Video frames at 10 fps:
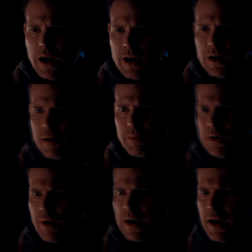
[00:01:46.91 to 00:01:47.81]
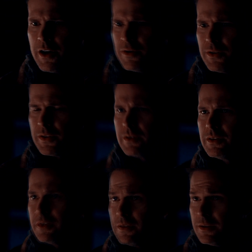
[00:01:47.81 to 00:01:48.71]
I know. Right now, you just
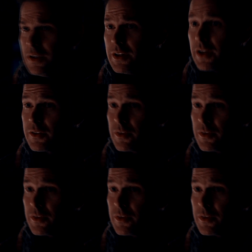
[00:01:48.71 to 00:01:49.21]
need to get